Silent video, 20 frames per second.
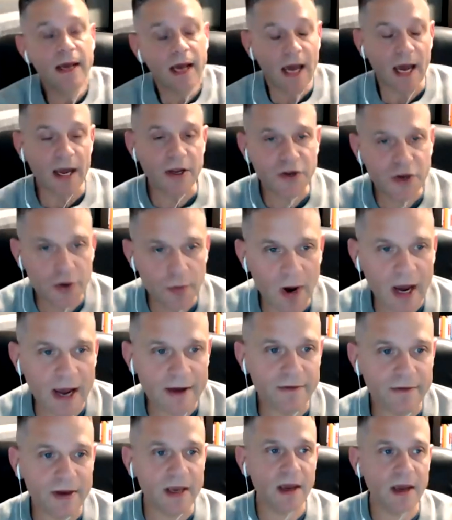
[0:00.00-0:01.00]
uh, to
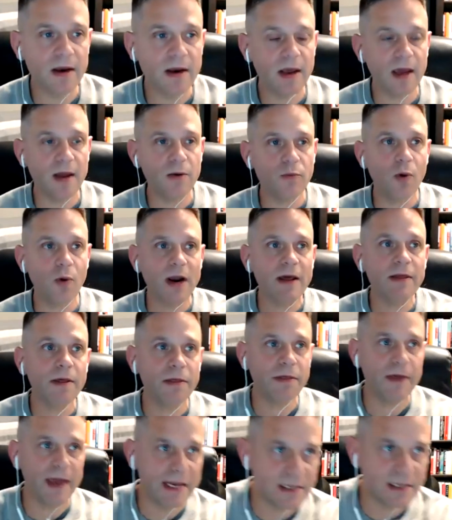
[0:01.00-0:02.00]
Ivey. And, and one of the
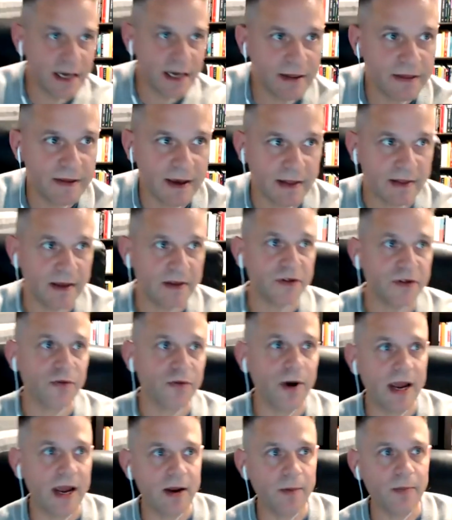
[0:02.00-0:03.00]
things I think that's
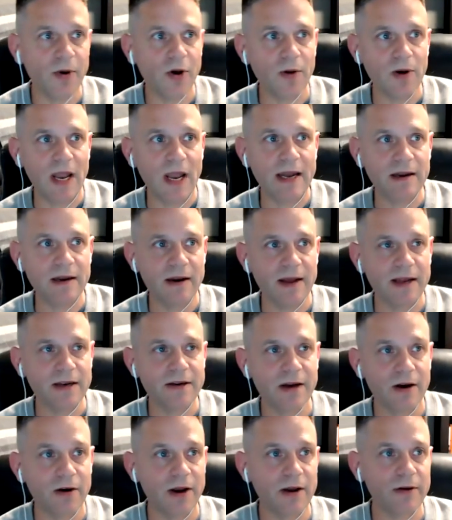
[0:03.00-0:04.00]
great about London,
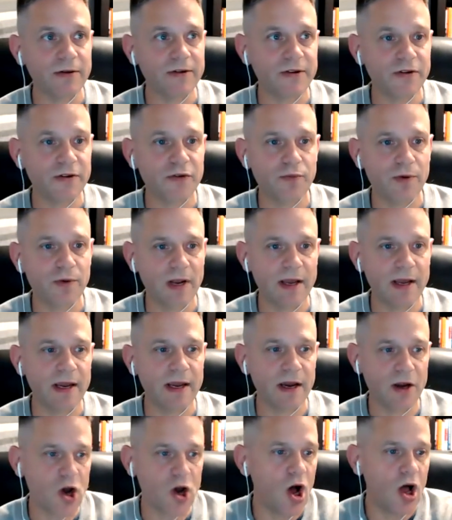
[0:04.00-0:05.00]
Ontario is it's really
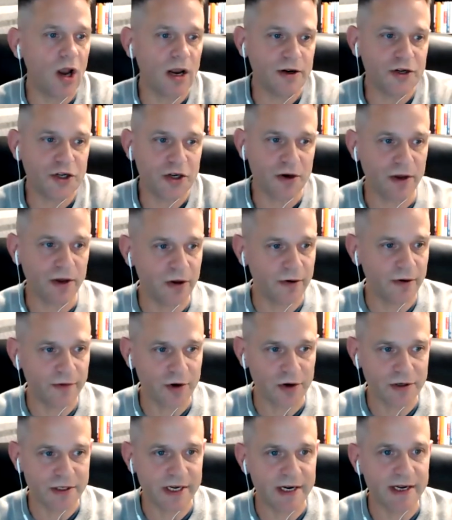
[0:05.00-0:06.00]
a college or
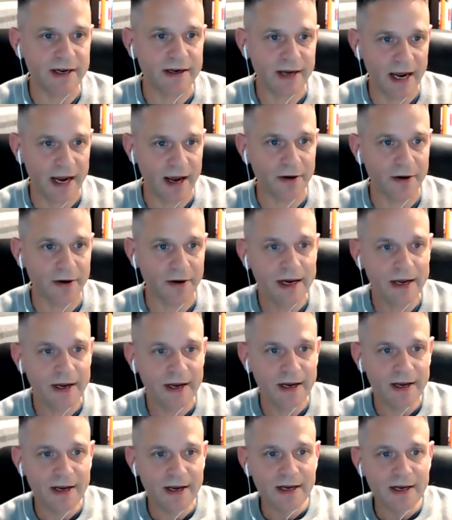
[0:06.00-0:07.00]
university town.
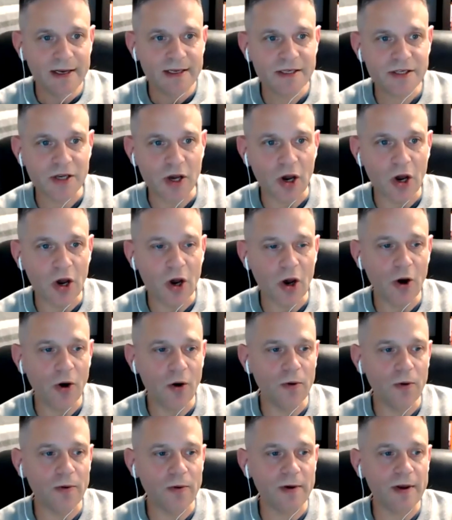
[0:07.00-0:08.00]

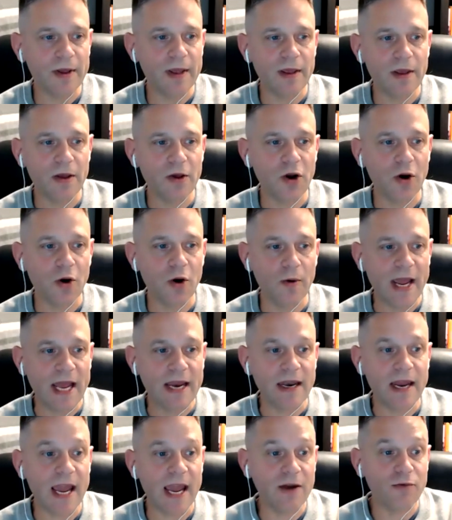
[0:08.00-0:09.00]
So, you know,
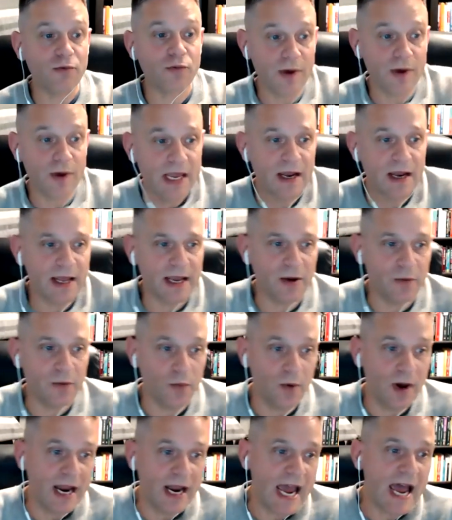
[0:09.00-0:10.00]
and, and really
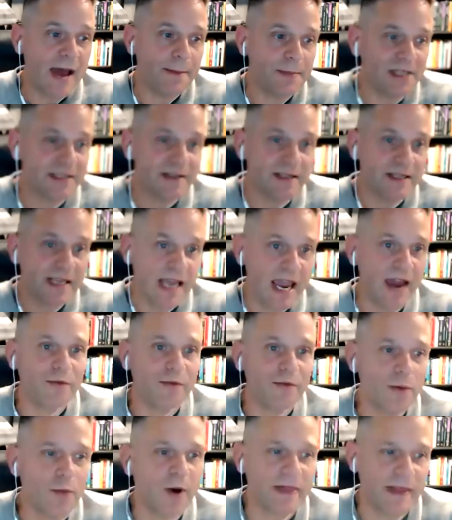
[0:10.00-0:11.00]
what happens is
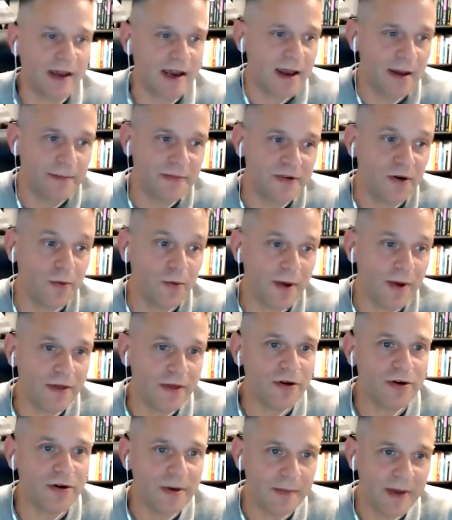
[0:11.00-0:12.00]
everyone that comes here, whether
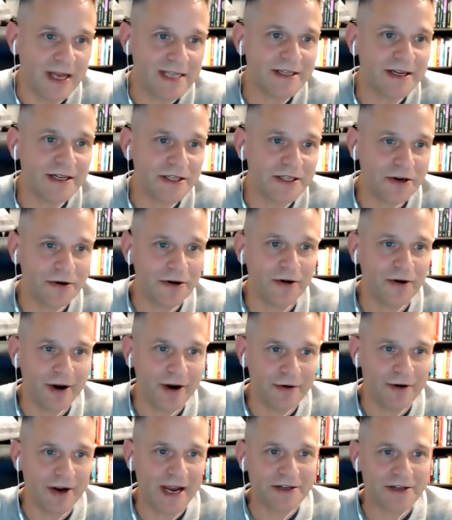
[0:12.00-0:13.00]
you're a domestic student or
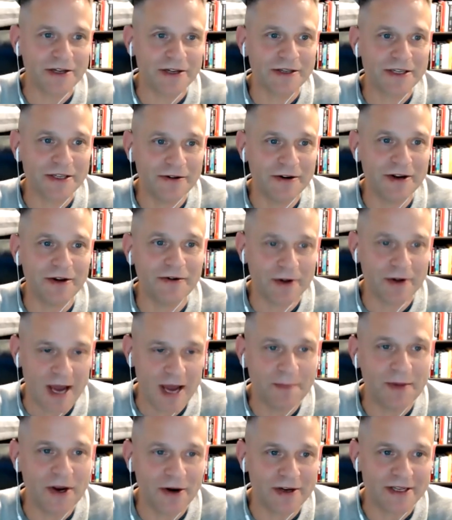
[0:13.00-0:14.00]
international student, you
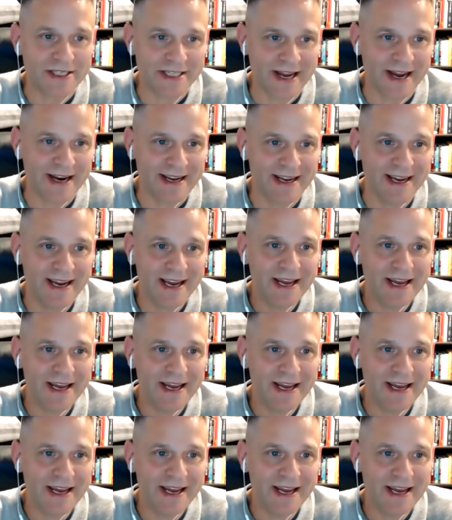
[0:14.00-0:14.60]
come here to study.